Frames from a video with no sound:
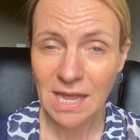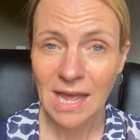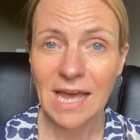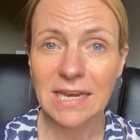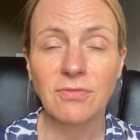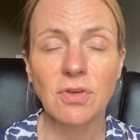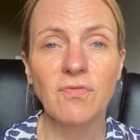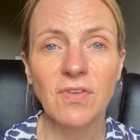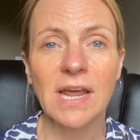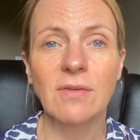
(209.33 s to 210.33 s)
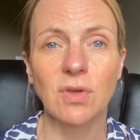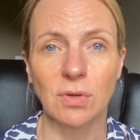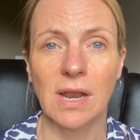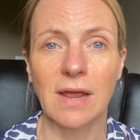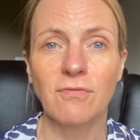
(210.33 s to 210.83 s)
and if you fill out the
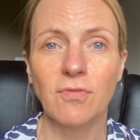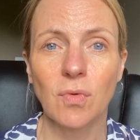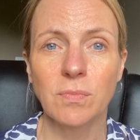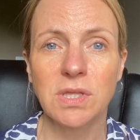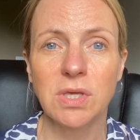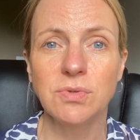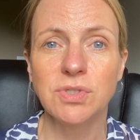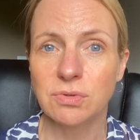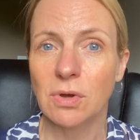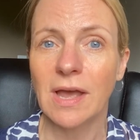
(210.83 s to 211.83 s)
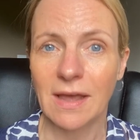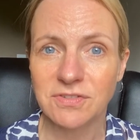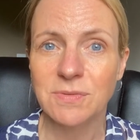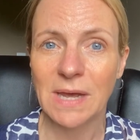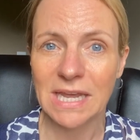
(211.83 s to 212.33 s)
online form, you do not have
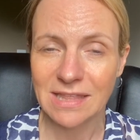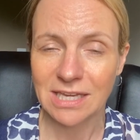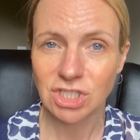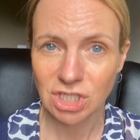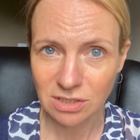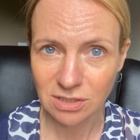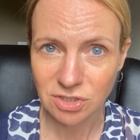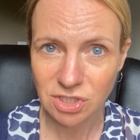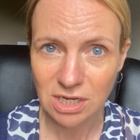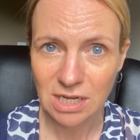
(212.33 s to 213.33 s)
to pay that charge.